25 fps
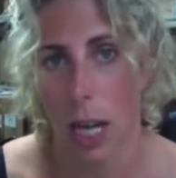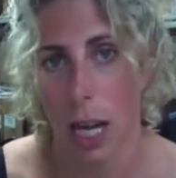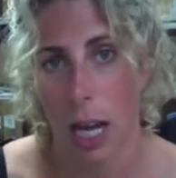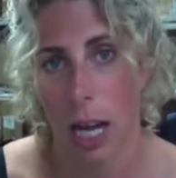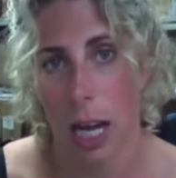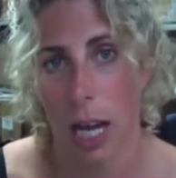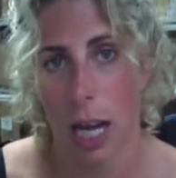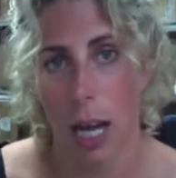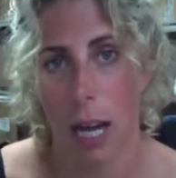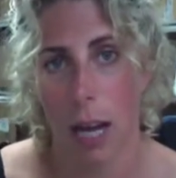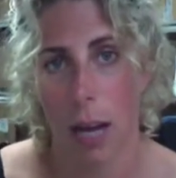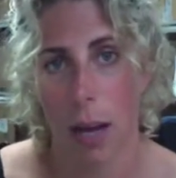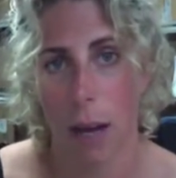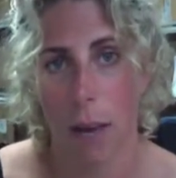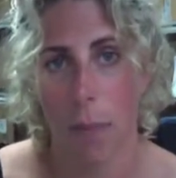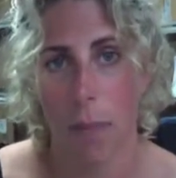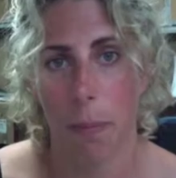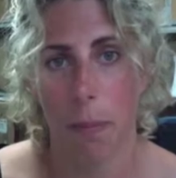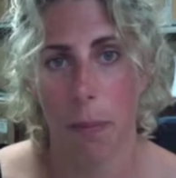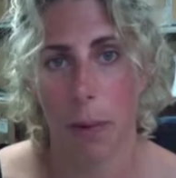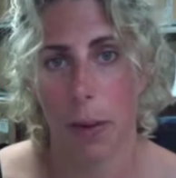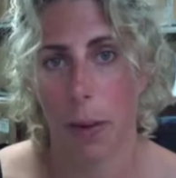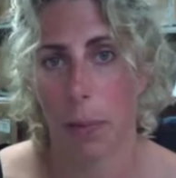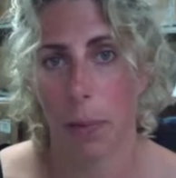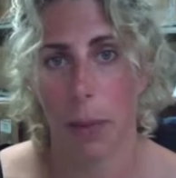And
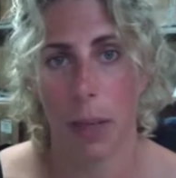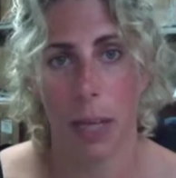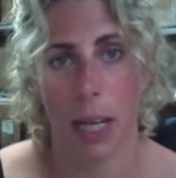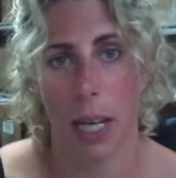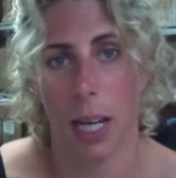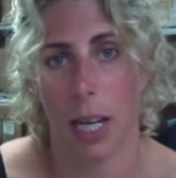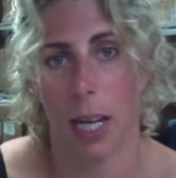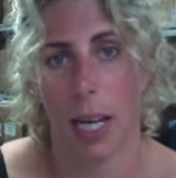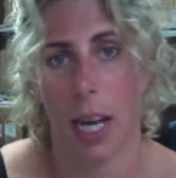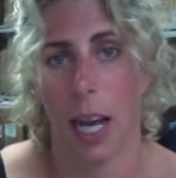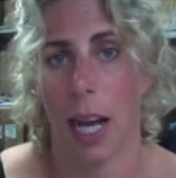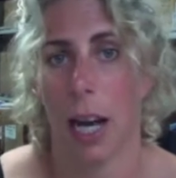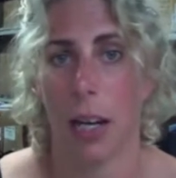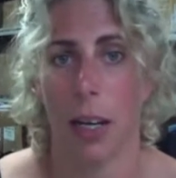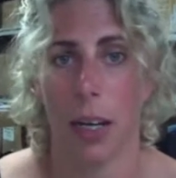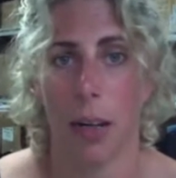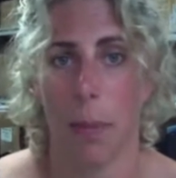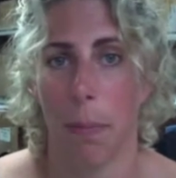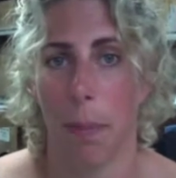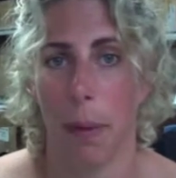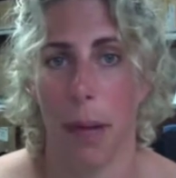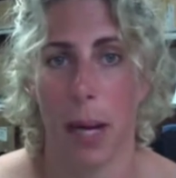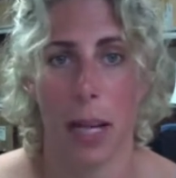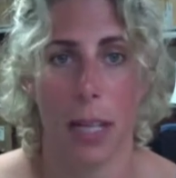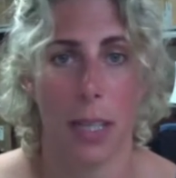out and
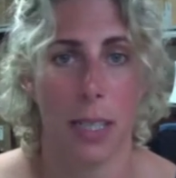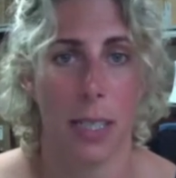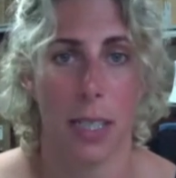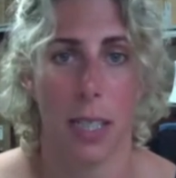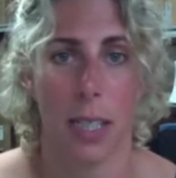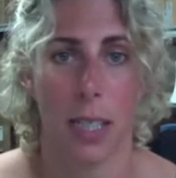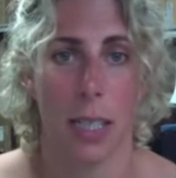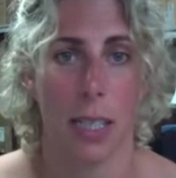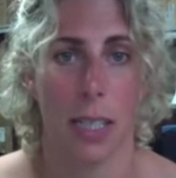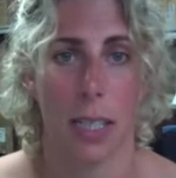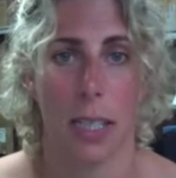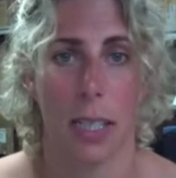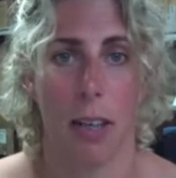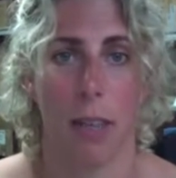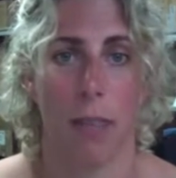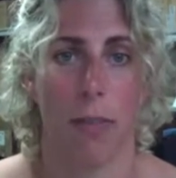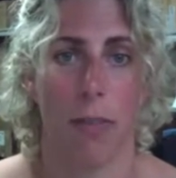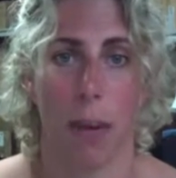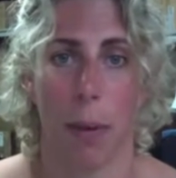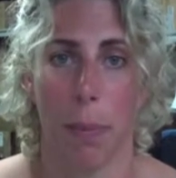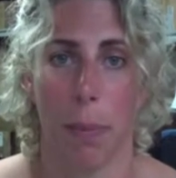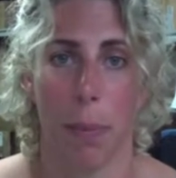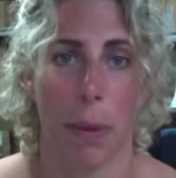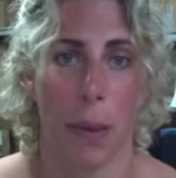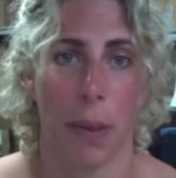about, set yourself
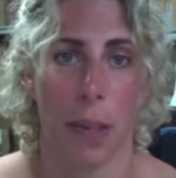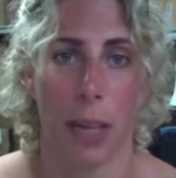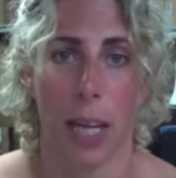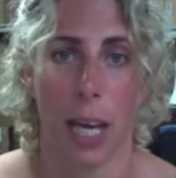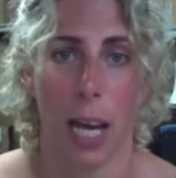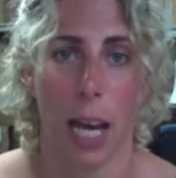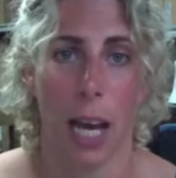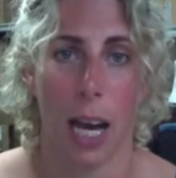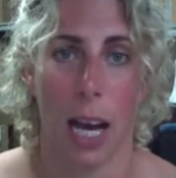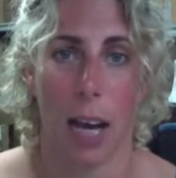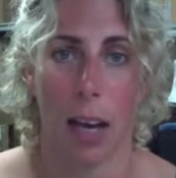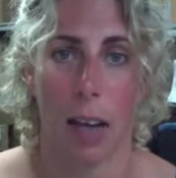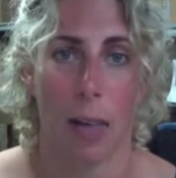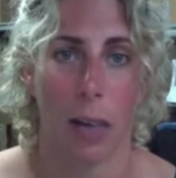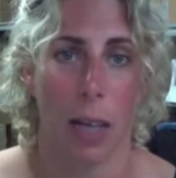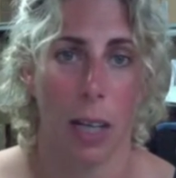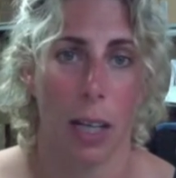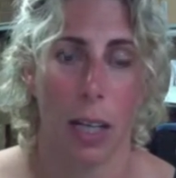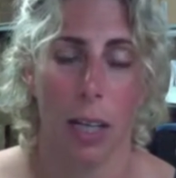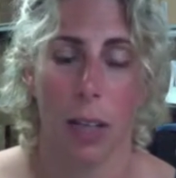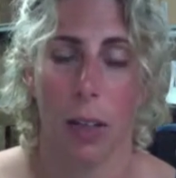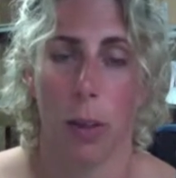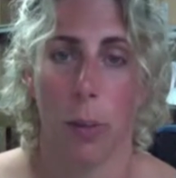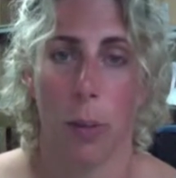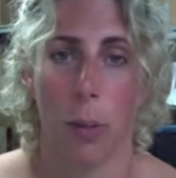up in the car,
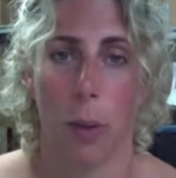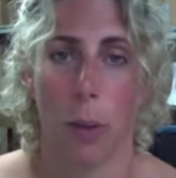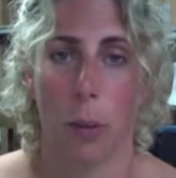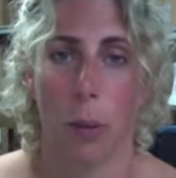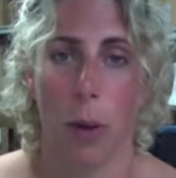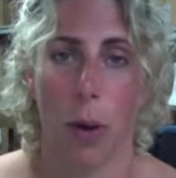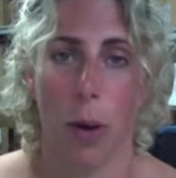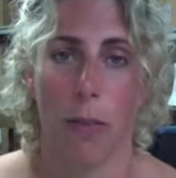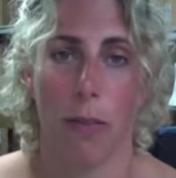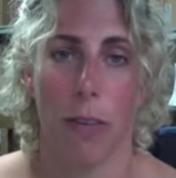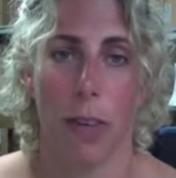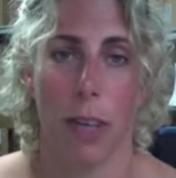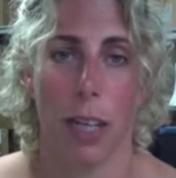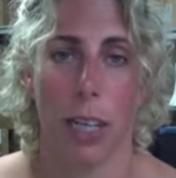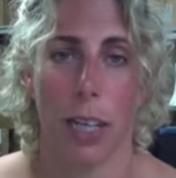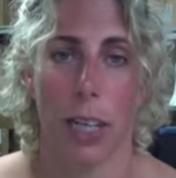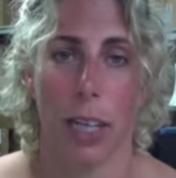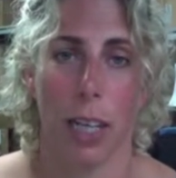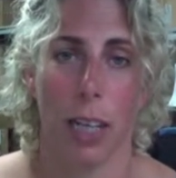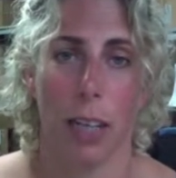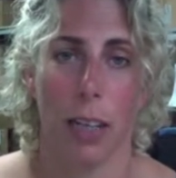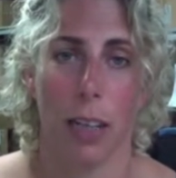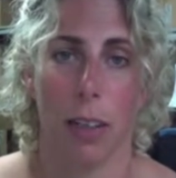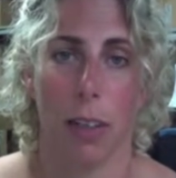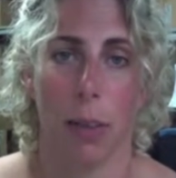a little bit of white
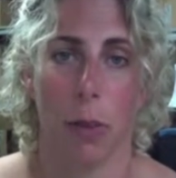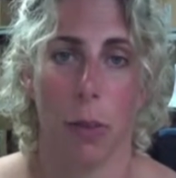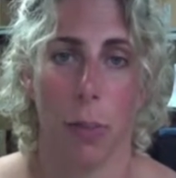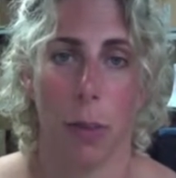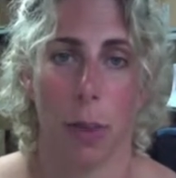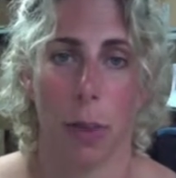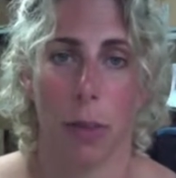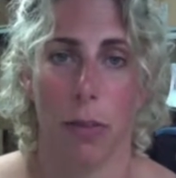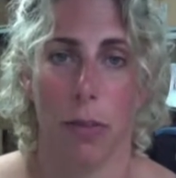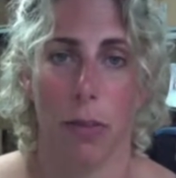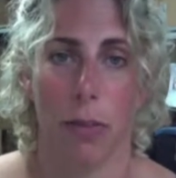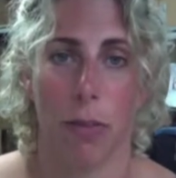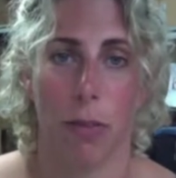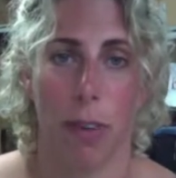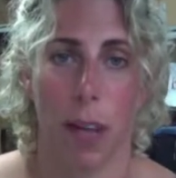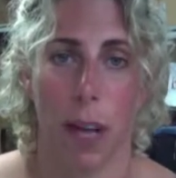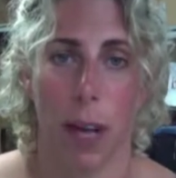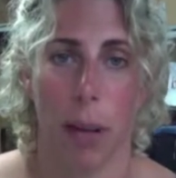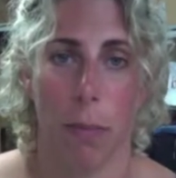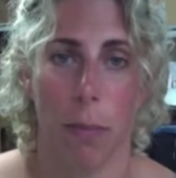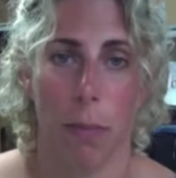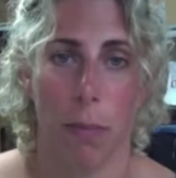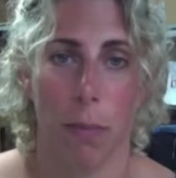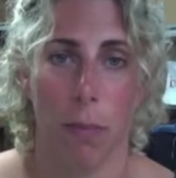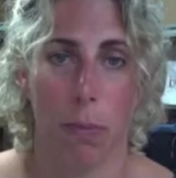vinegar, a little bit of
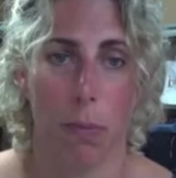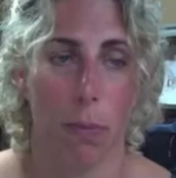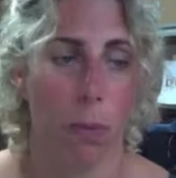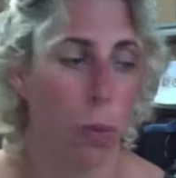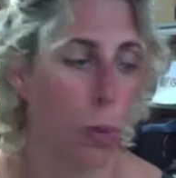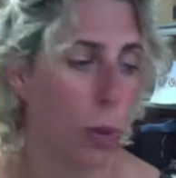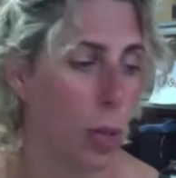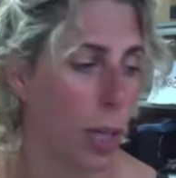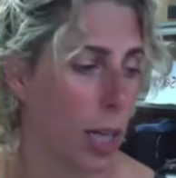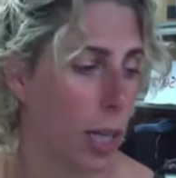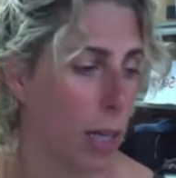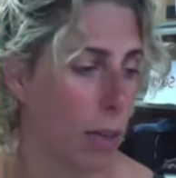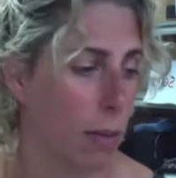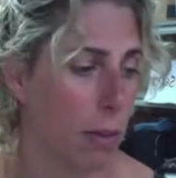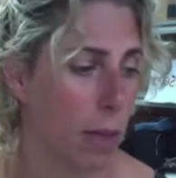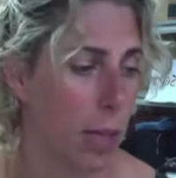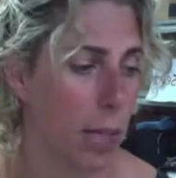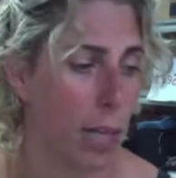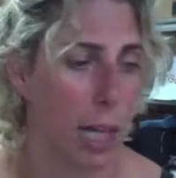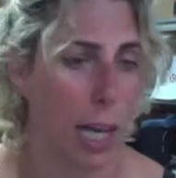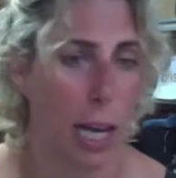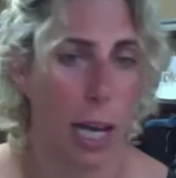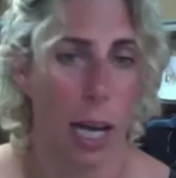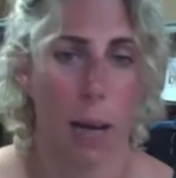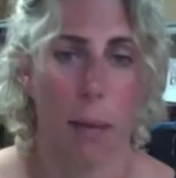water,
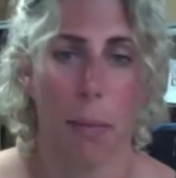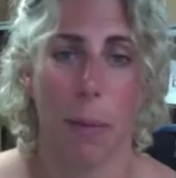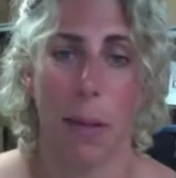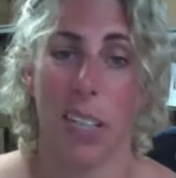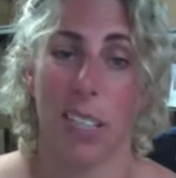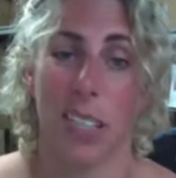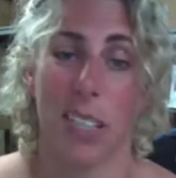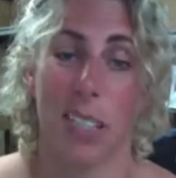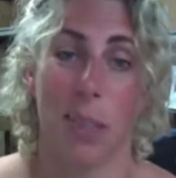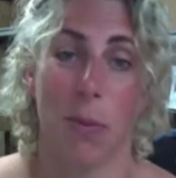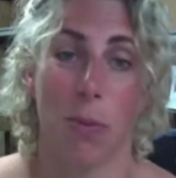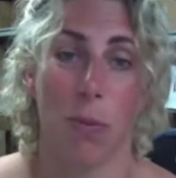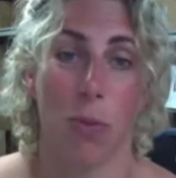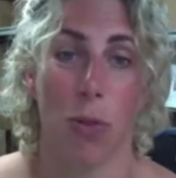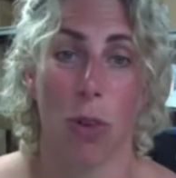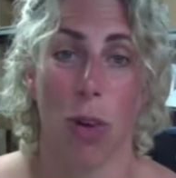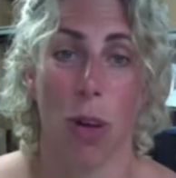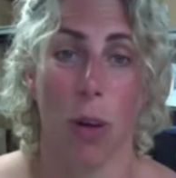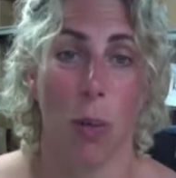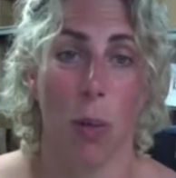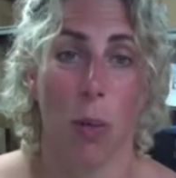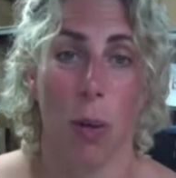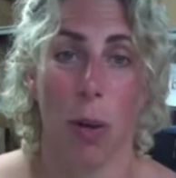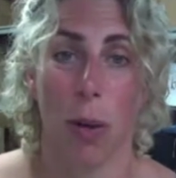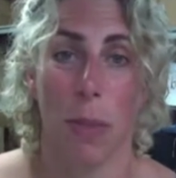and some dry
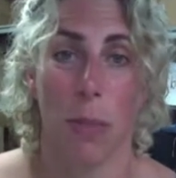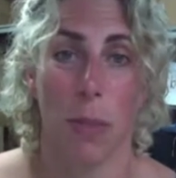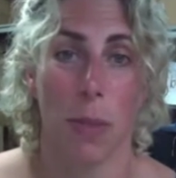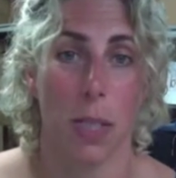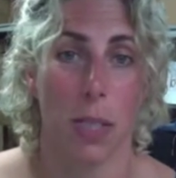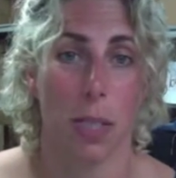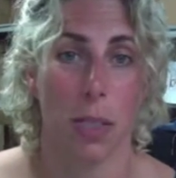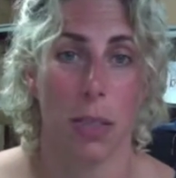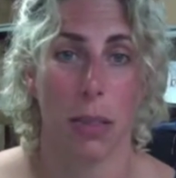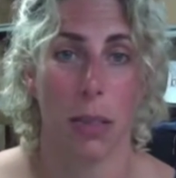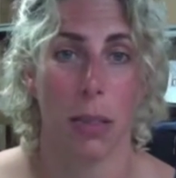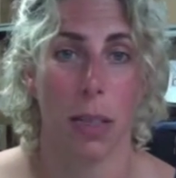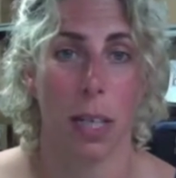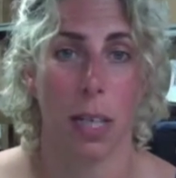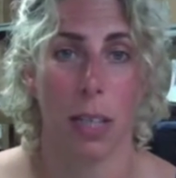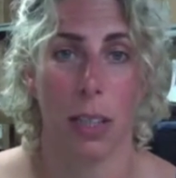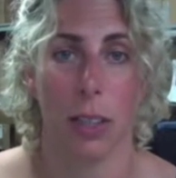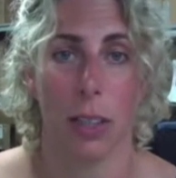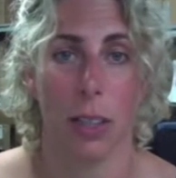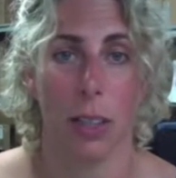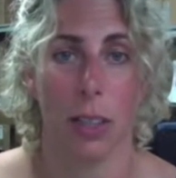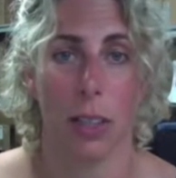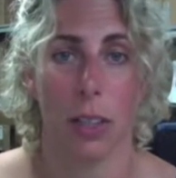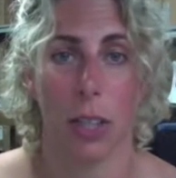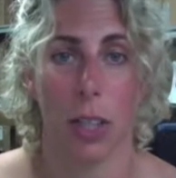wipes, and
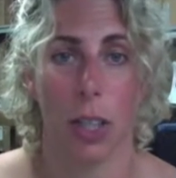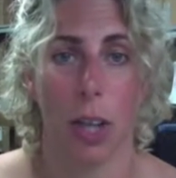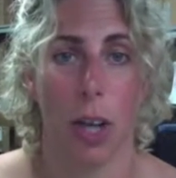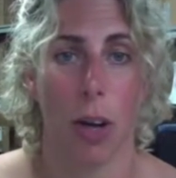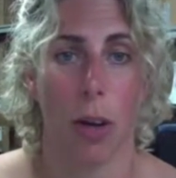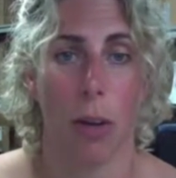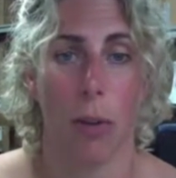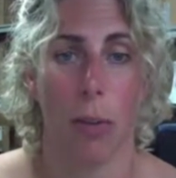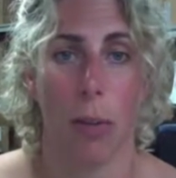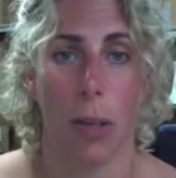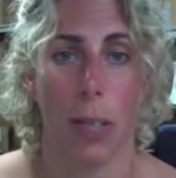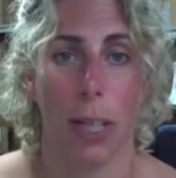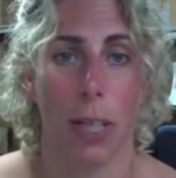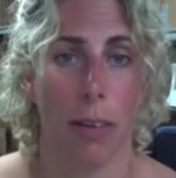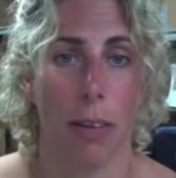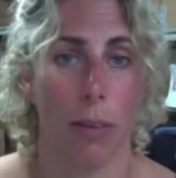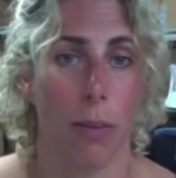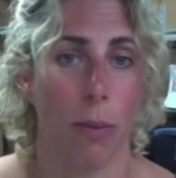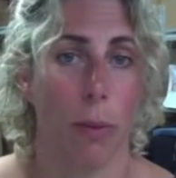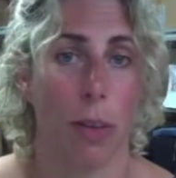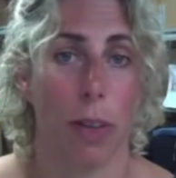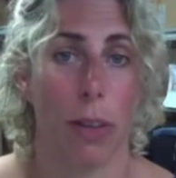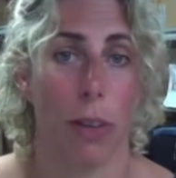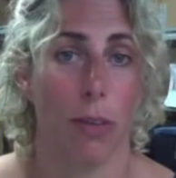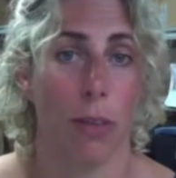you're good to go
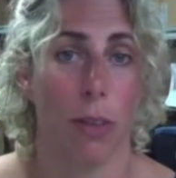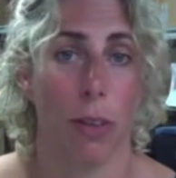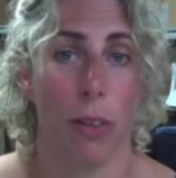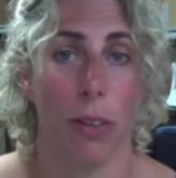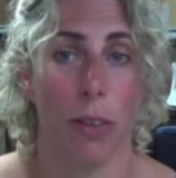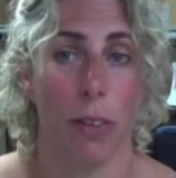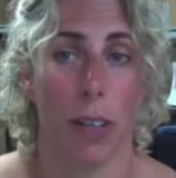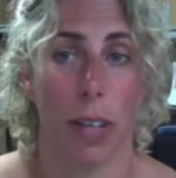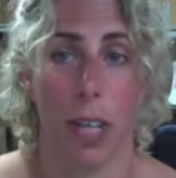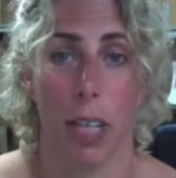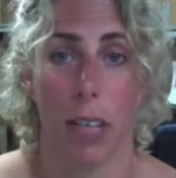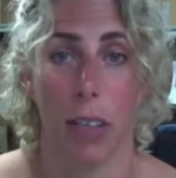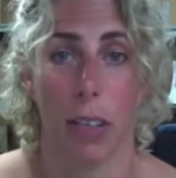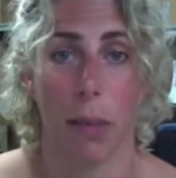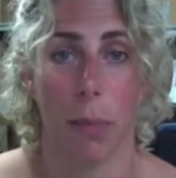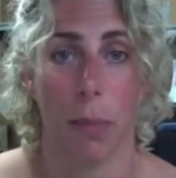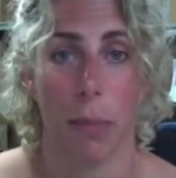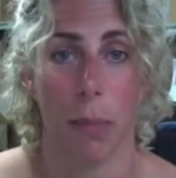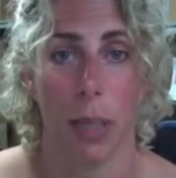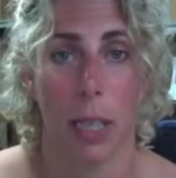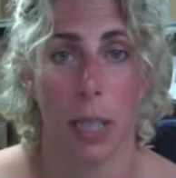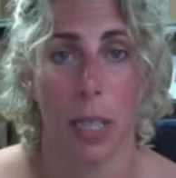if you ever need them.